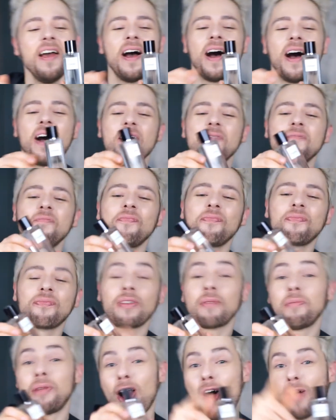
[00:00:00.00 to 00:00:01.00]
Um,
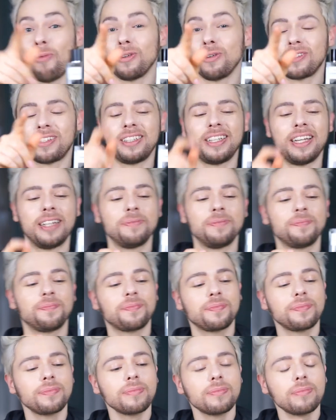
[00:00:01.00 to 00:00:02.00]
but almost it did.
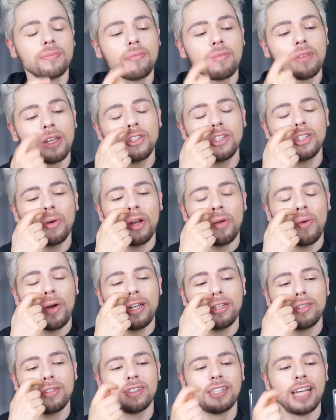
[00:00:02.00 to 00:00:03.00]
So what I
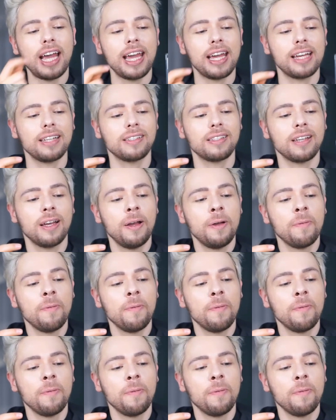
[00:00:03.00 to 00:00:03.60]
wanted to say is,